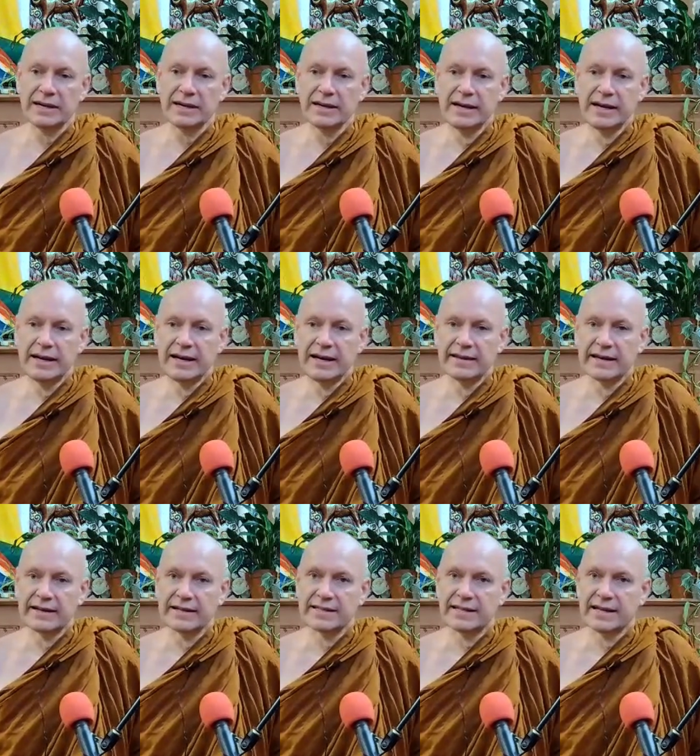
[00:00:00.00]
and
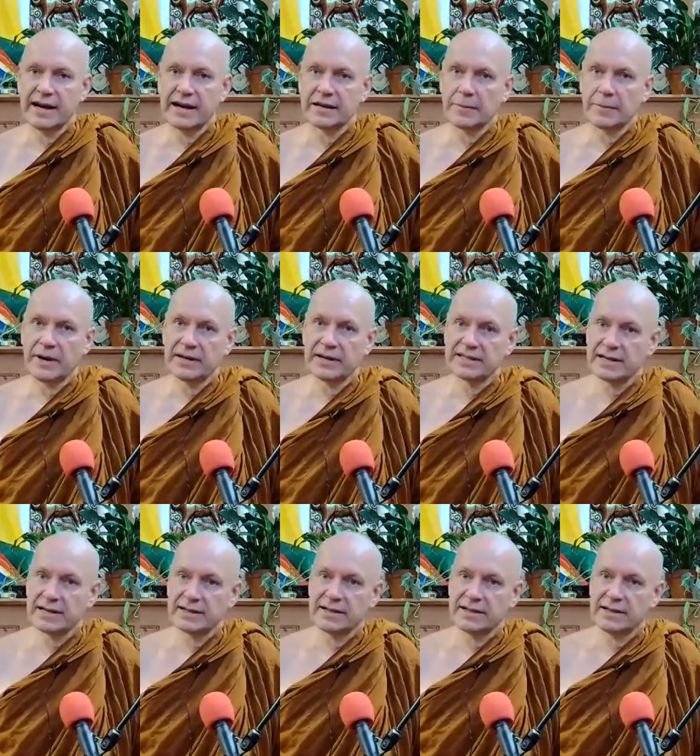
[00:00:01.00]
that is the
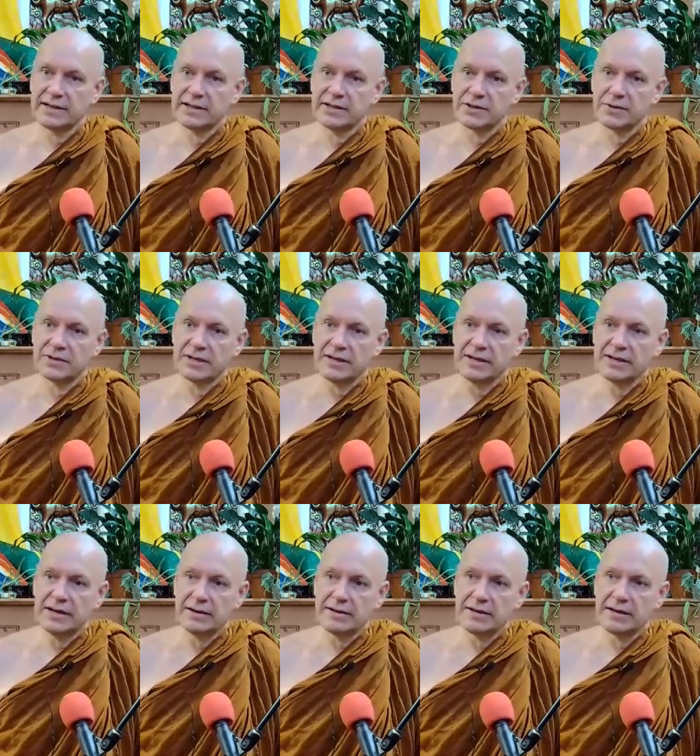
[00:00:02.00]
Anapanasati
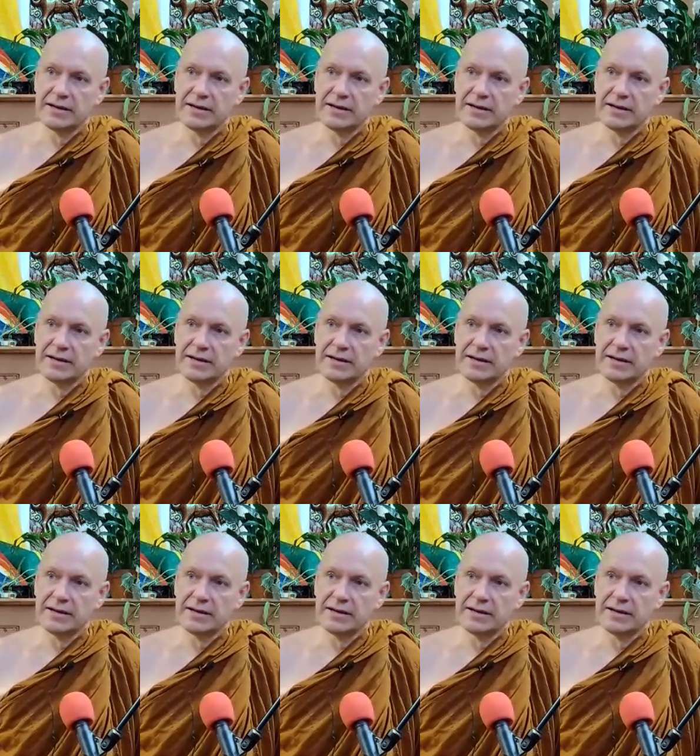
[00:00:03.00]
Sutta.